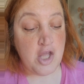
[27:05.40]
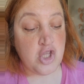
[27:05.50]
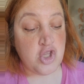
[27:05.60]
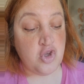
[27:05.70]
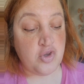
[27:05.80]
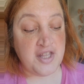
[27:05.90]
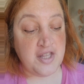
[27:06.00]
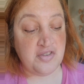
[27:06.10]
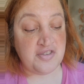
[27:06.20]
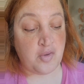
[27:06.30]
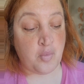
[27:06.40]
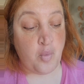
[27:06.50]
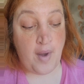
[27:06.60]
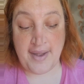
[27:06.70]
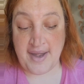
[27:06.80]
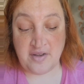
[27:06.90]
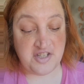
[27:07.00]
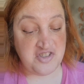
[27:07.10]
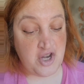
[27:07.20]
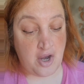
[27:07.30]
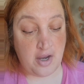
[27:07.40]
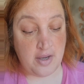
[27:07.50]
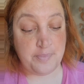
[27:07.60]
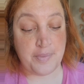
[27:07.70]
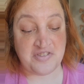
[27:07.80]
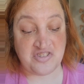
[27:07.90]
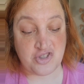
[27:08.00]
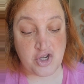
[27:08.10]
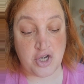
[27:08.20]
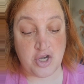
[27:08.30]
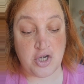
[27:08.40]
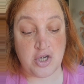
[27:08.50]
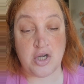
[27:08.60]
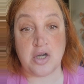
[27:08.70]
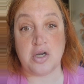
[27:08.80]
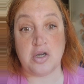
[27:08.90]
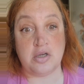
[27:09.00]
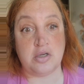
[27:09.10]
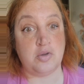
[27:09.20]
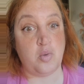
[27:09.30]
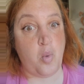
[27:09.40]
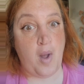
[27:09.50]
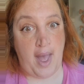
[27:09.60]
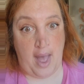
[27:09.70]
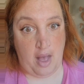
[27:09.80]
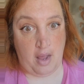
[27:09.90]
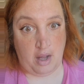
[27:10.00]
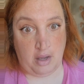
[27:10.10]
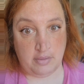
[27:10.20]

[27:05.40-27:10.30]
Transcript: You can use it right out of the jar, but stir well.